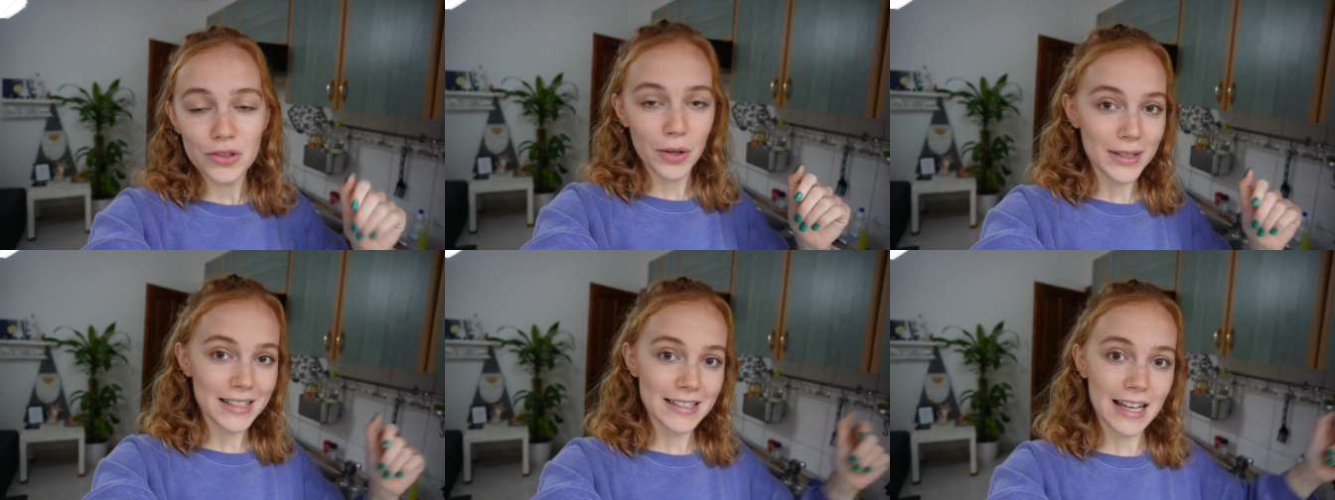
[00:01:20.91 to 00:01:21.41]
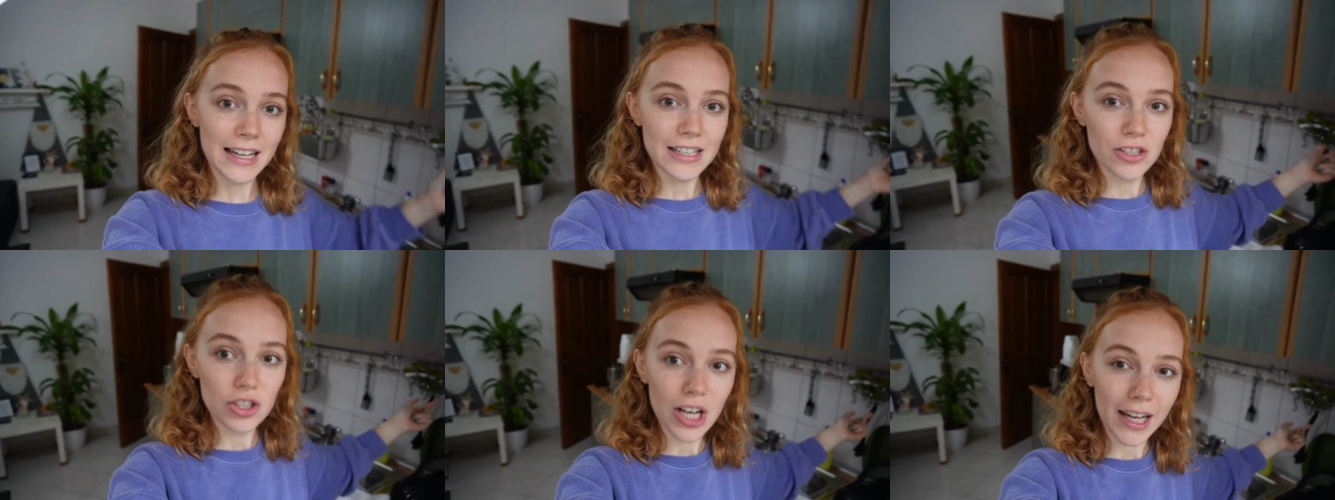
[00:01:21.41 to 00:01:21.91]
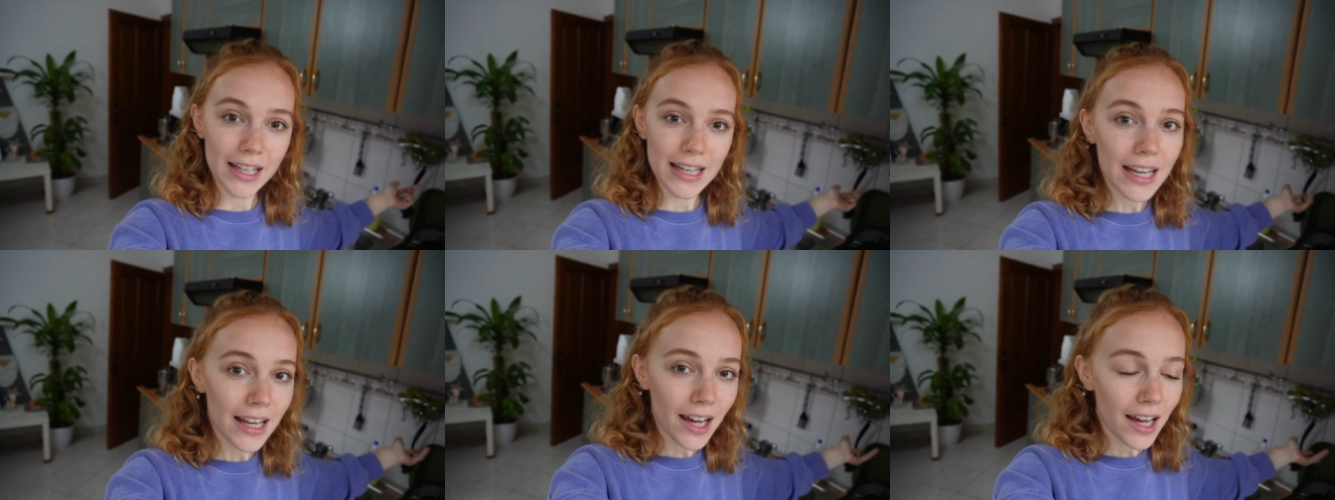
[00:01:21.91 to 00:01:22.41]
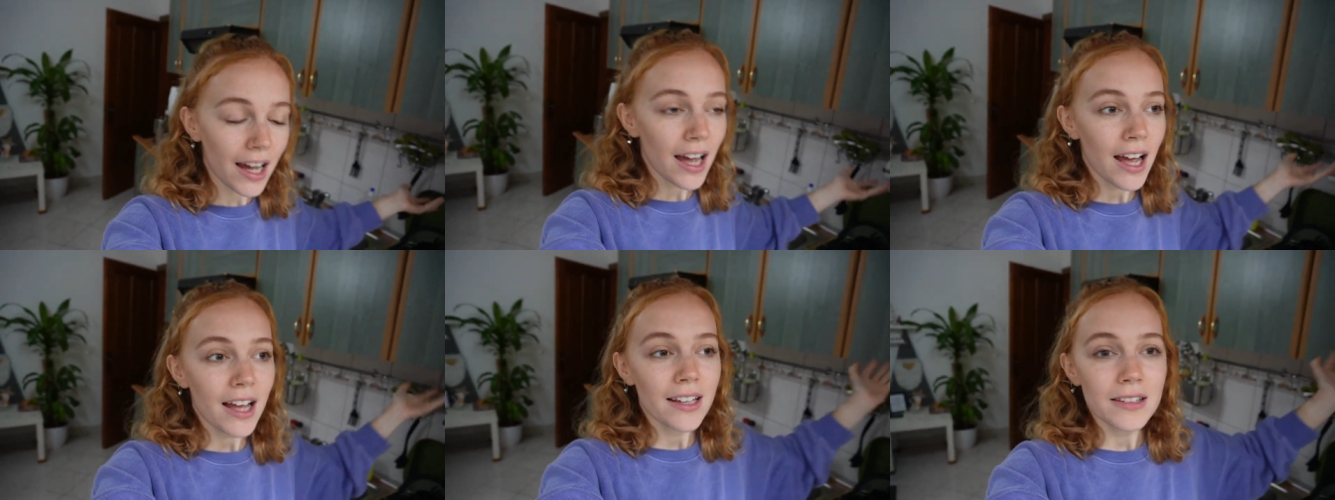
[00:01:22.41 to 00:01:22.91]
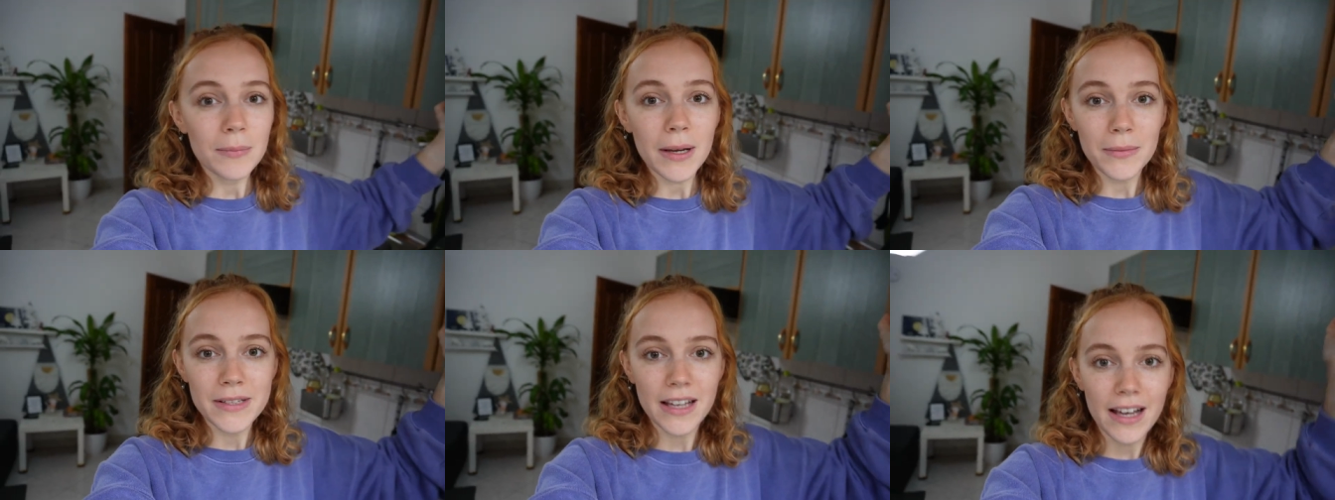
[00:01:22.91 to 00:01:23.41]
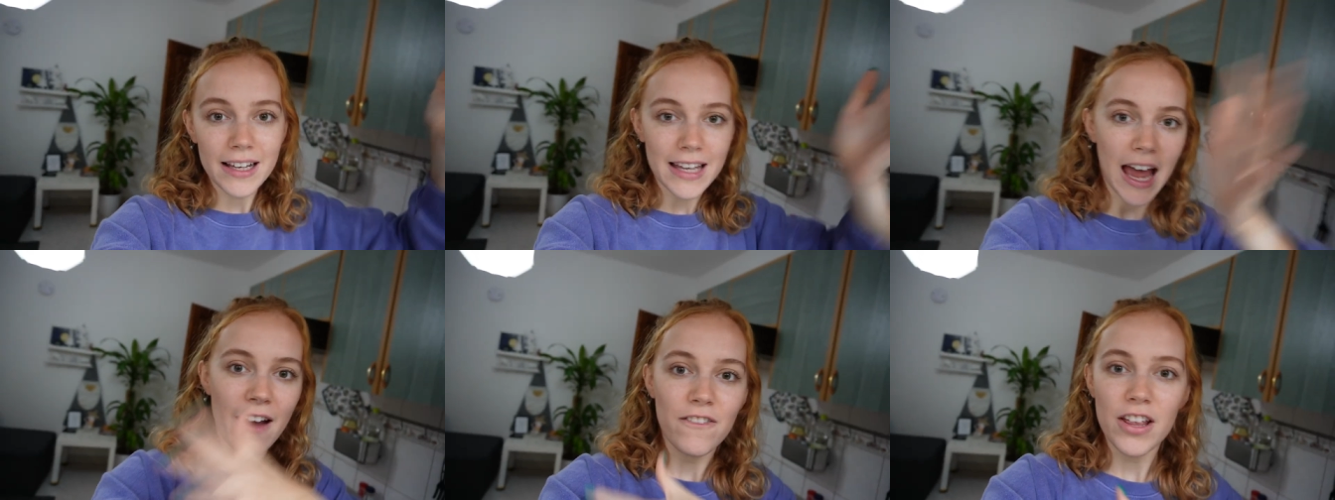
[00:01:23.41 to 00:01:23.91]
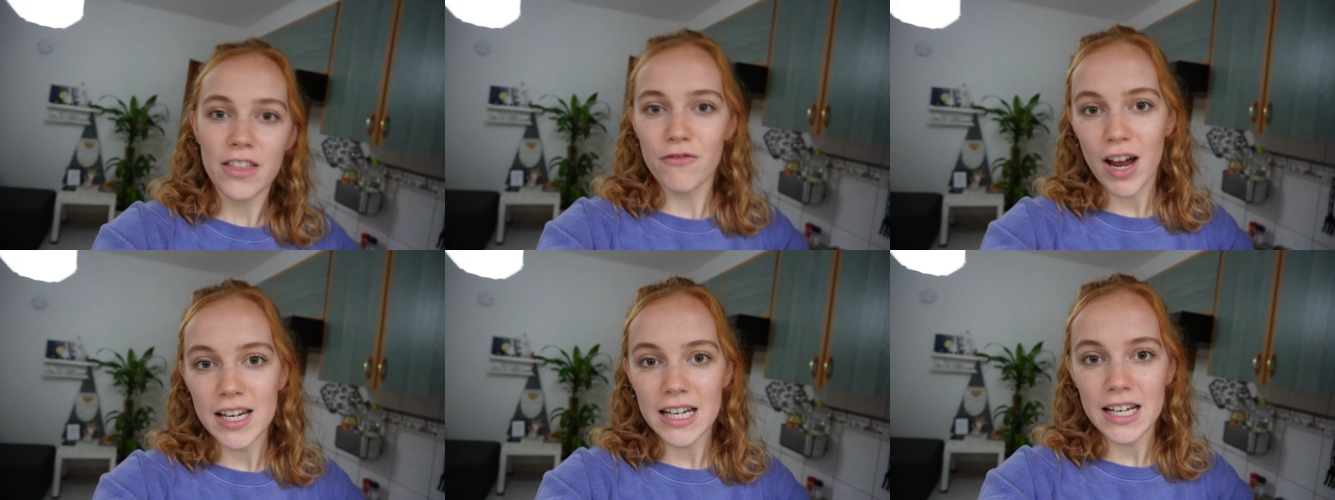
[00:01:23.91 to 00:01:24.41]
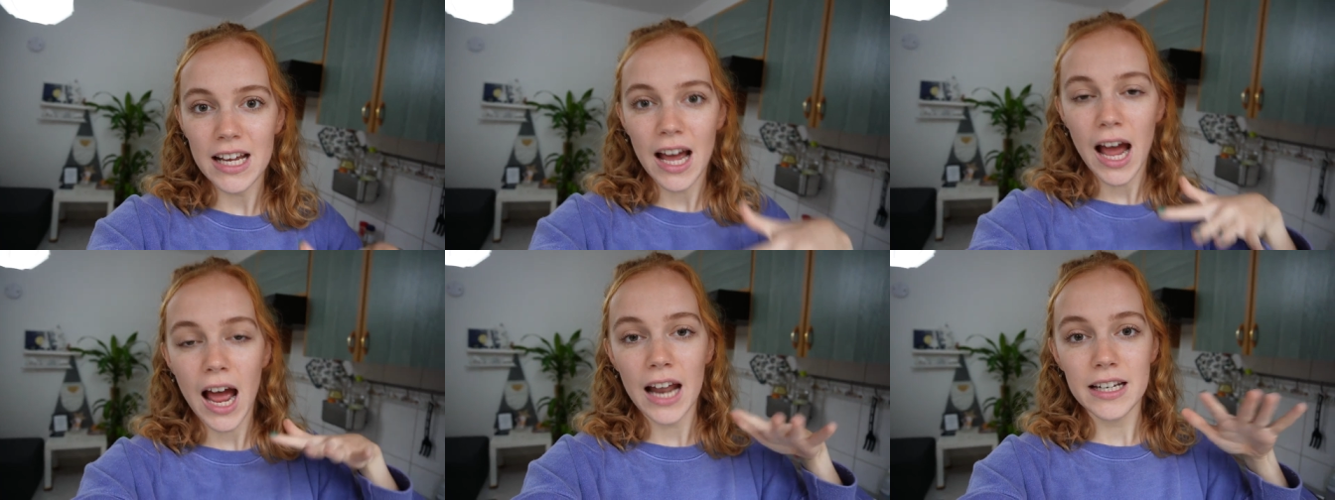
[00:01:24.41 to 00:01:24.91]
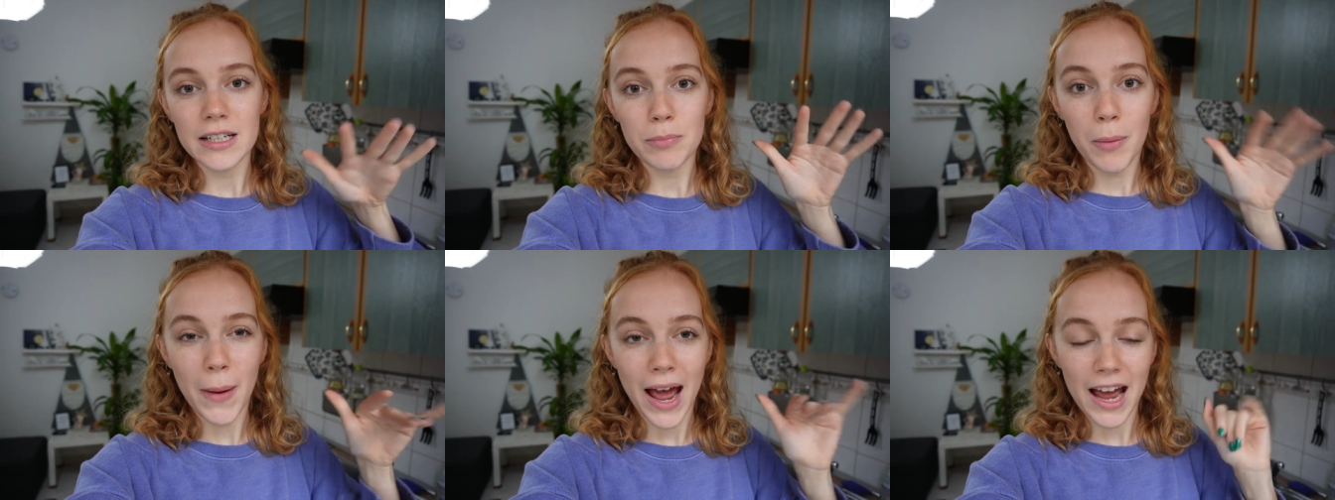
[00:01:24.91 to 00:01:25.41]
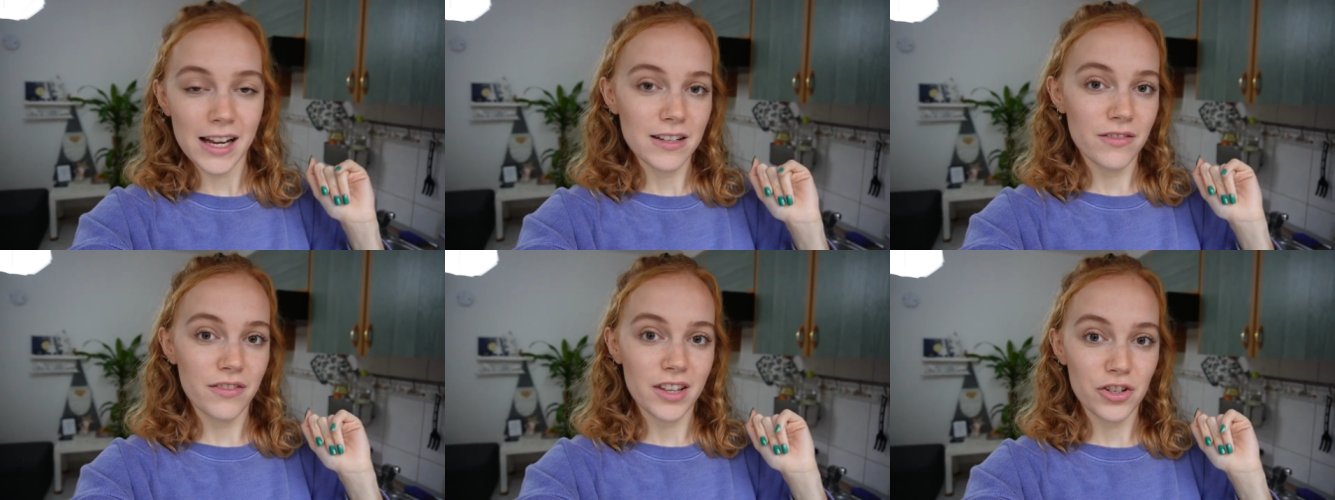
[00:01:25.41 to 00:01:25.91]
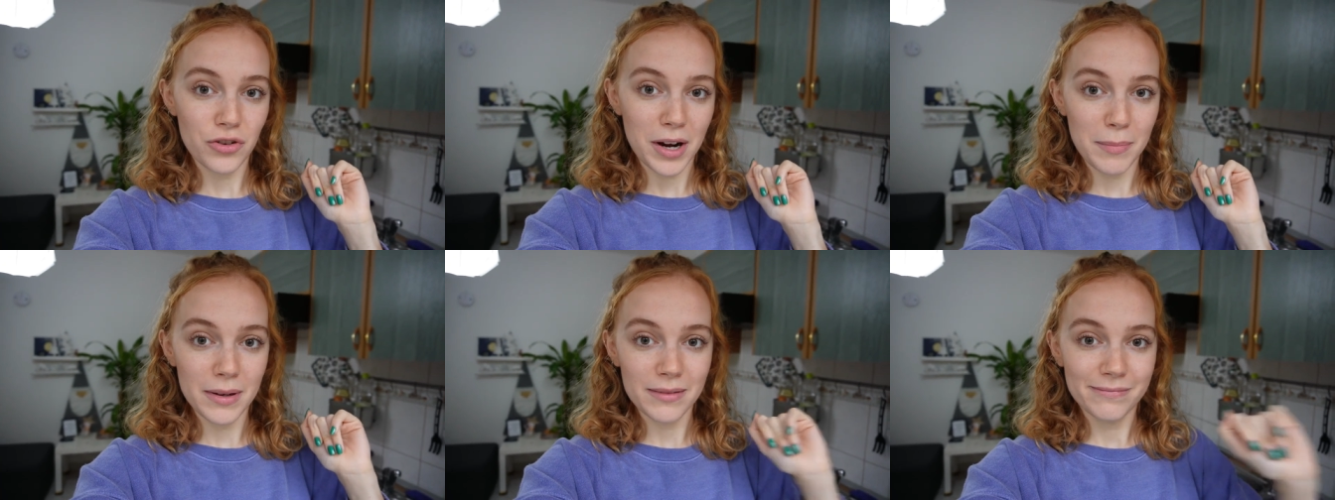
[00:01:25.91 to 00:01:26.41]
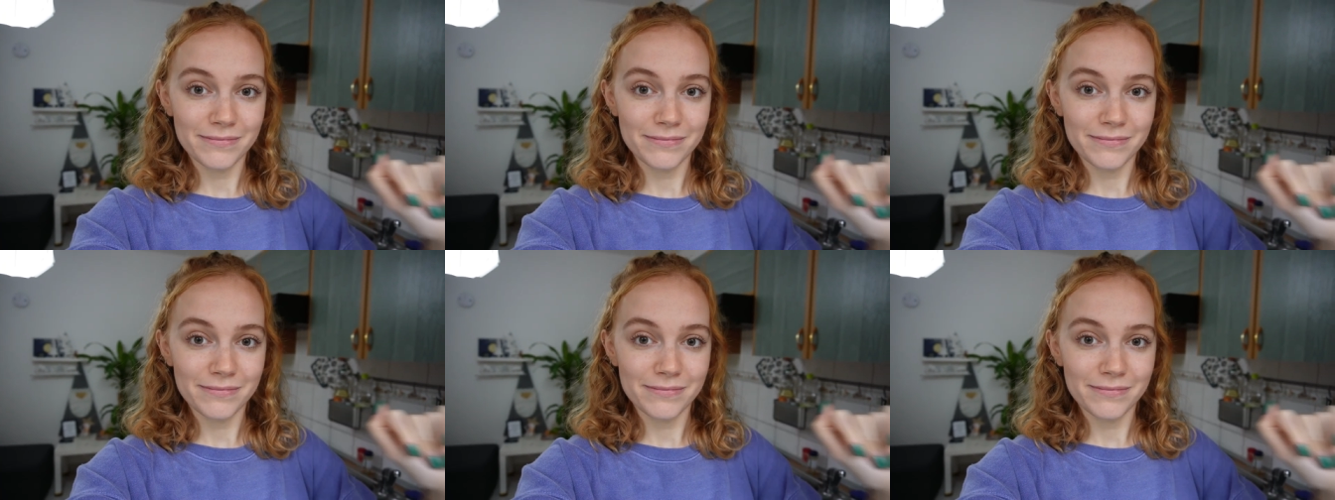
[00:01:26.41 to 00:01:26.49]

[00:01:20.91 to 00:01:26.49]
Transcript: so we decided to check in here to be able to get everything ready and prepared for the trip.